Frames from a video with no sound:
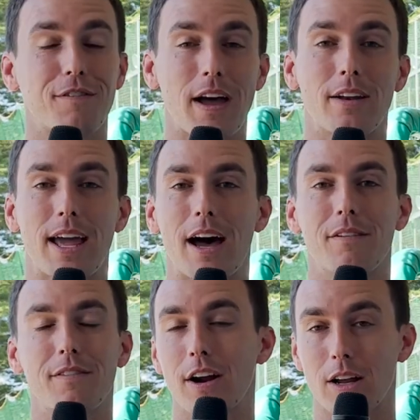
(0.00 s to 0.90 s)
found
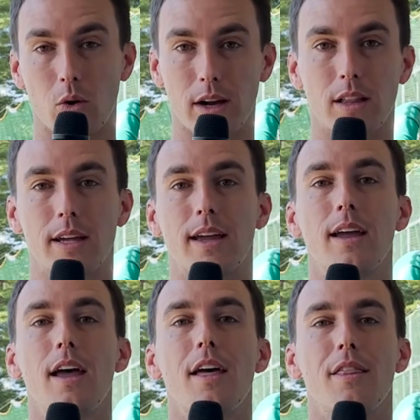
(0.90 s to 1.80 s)
out very quickly
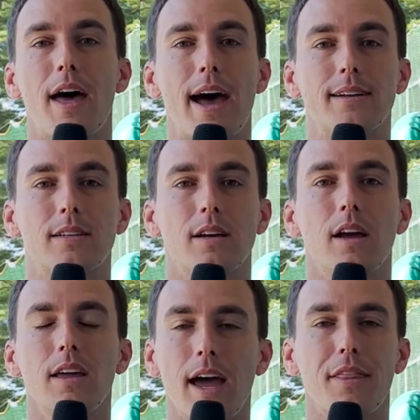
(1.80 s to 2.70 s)
that,
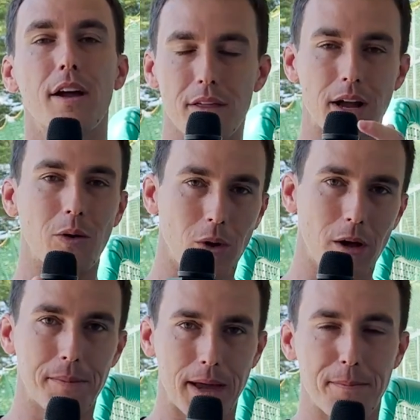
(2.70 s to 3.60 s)
yeah, there
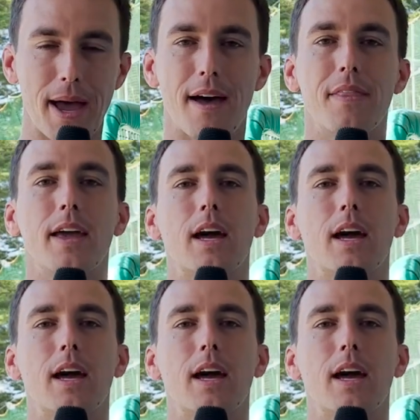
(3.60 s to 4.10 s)
will be a bed. They